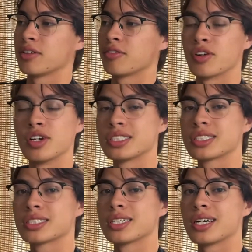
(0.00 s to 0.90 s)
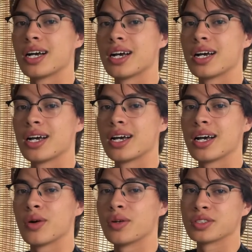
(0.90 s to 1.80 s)
First,
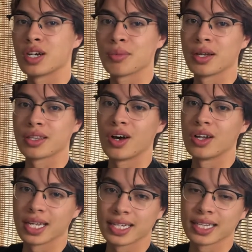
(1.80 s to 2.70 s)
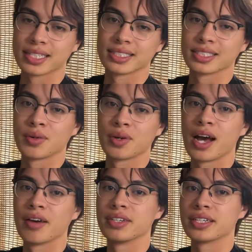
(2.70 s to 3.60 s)
I want to talk about the online classes that we're
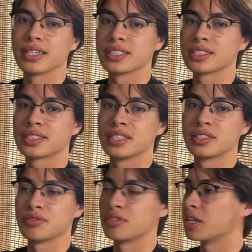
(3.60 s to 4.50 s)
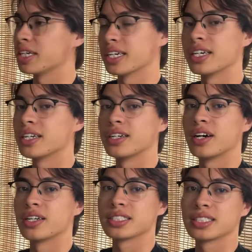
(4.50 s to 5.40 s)
having. It's very good,
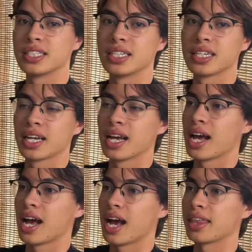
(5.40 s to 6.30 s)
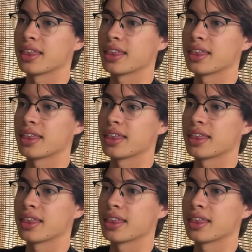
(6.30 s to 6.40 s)
honestly. I